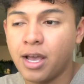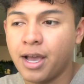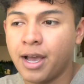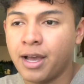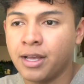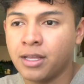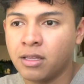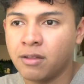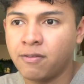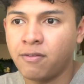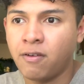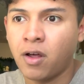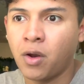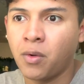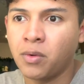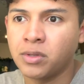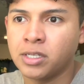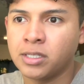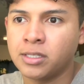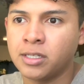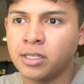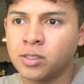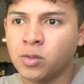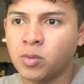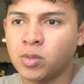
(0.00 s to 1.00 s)
and the following day
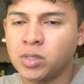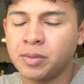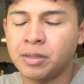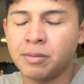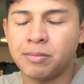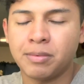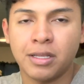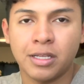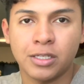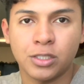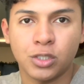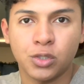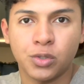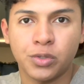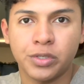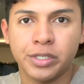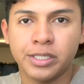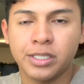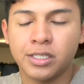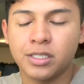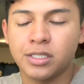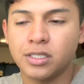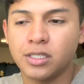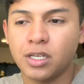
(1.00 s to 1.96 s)
I think it's going to be plant choice.